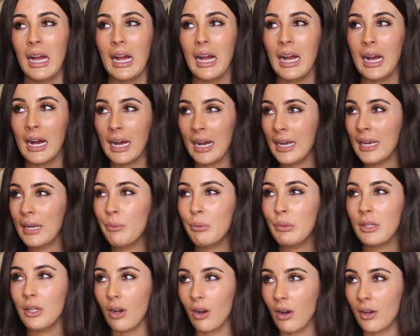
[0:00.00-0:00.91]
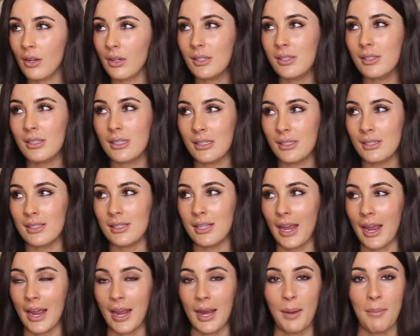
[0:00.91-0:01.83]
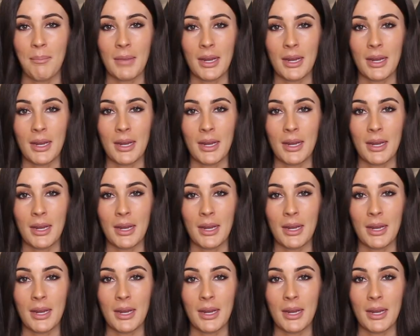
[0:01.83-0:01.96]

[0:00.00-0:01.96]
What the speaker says: I would honestly say